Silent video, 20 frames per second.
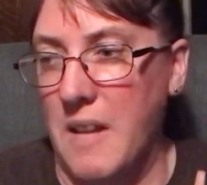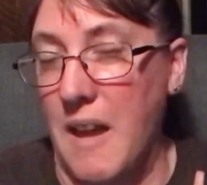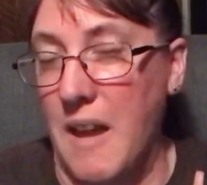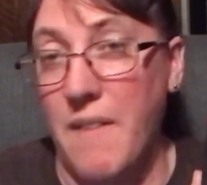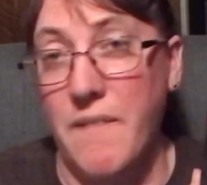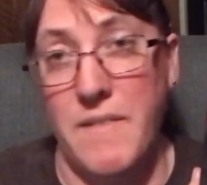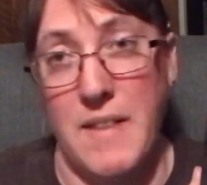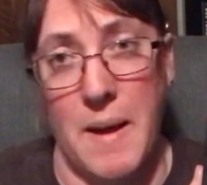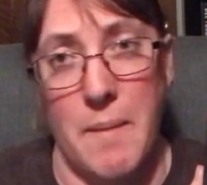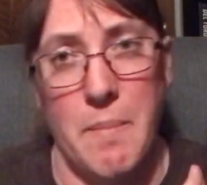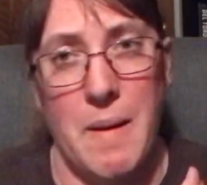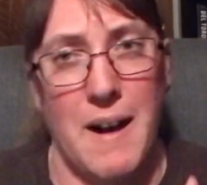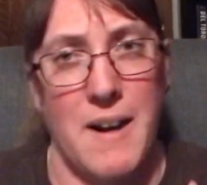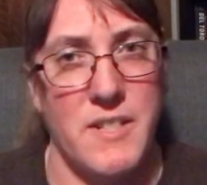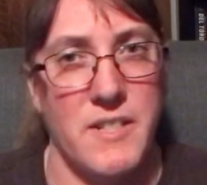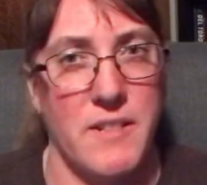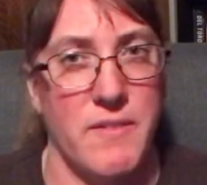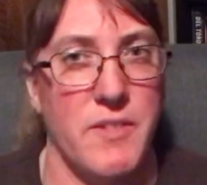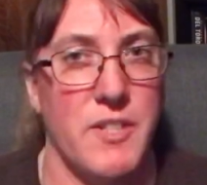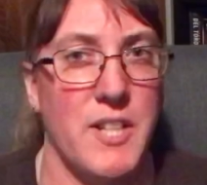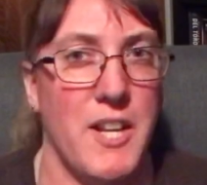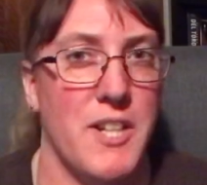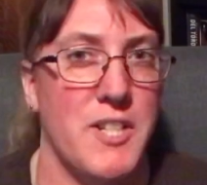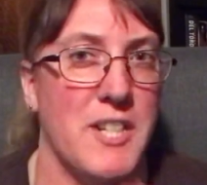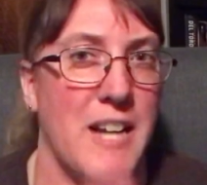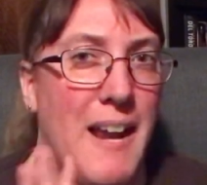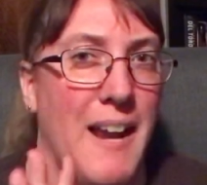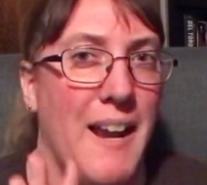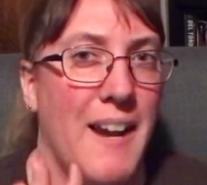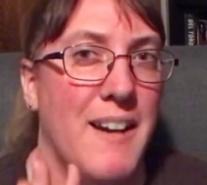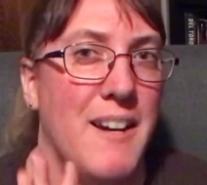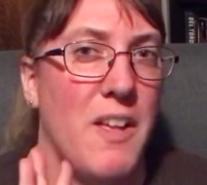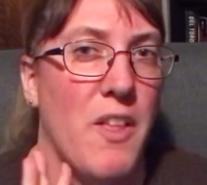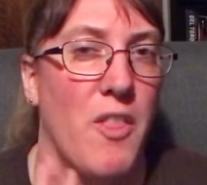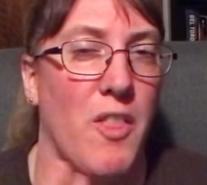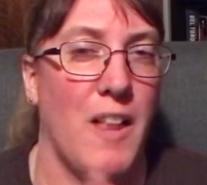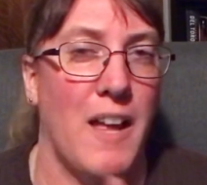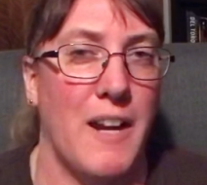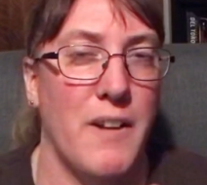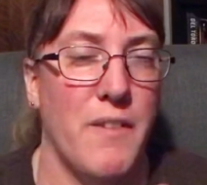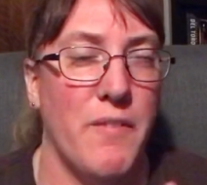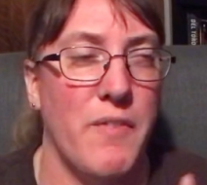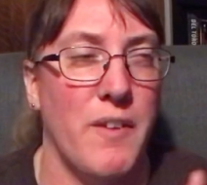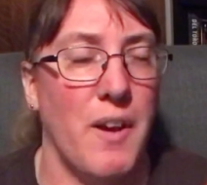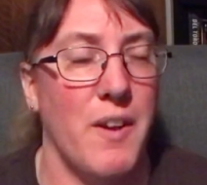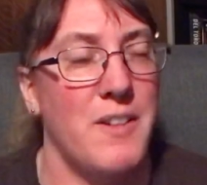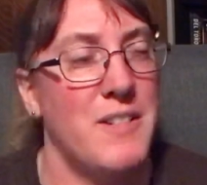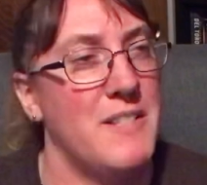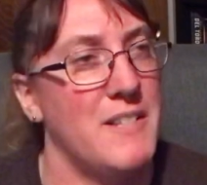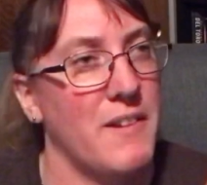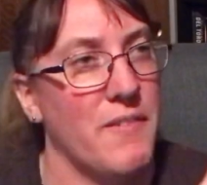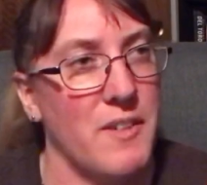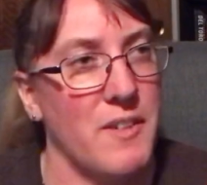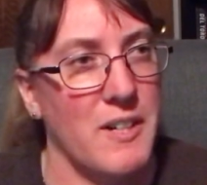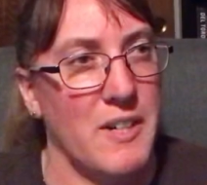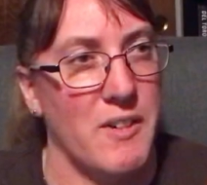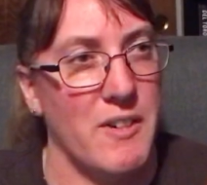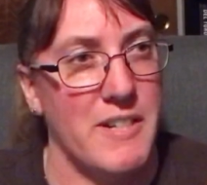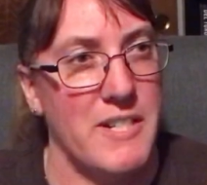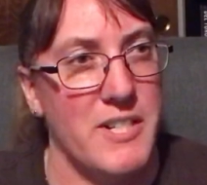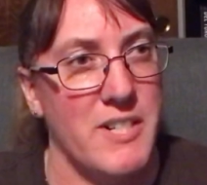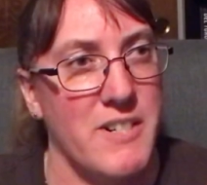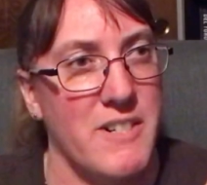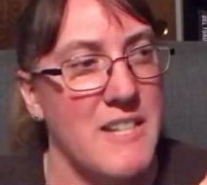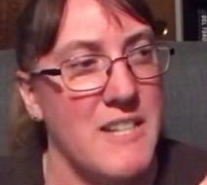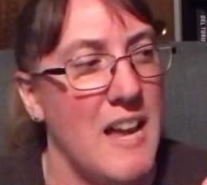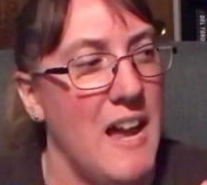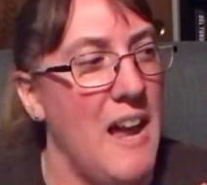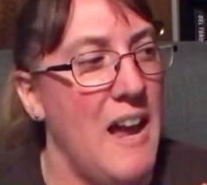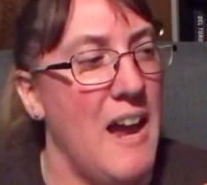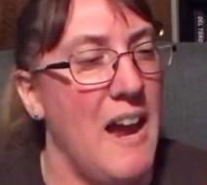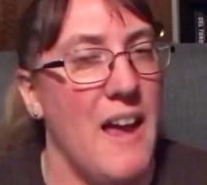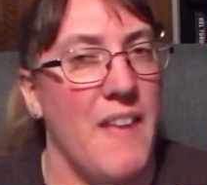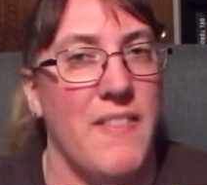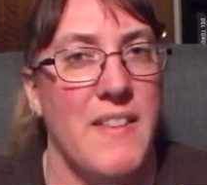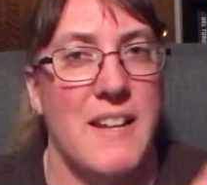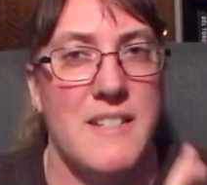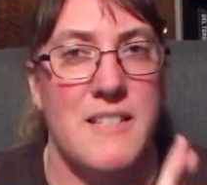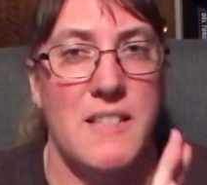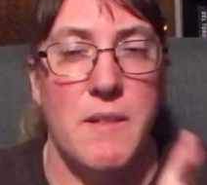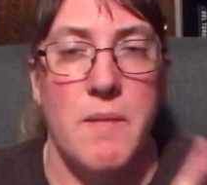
vampires of such and a lot of different creatures and things.